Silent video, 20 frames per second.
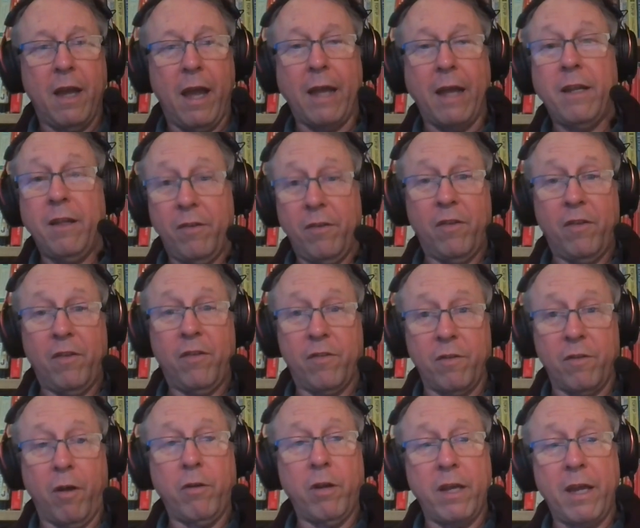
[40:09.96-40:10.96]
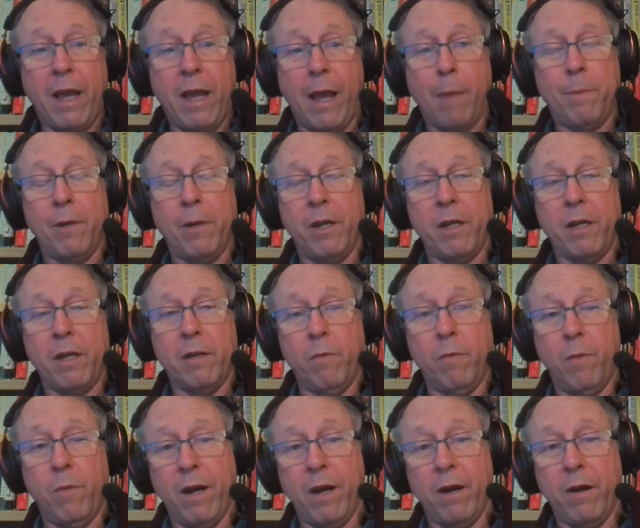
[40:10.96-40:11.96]
and this is slowly happening
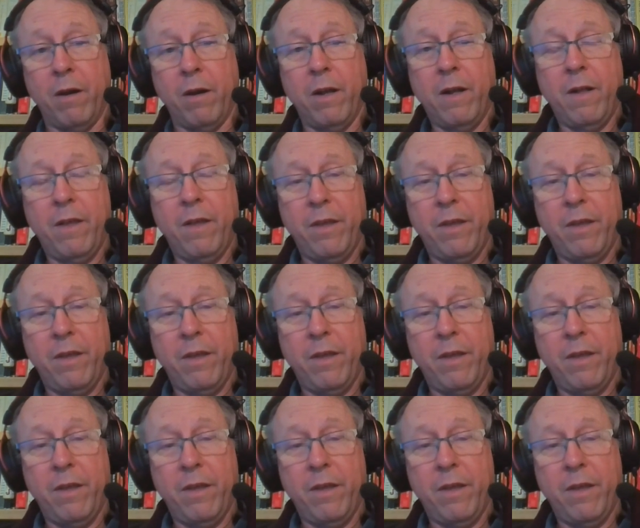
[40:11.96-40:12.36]
where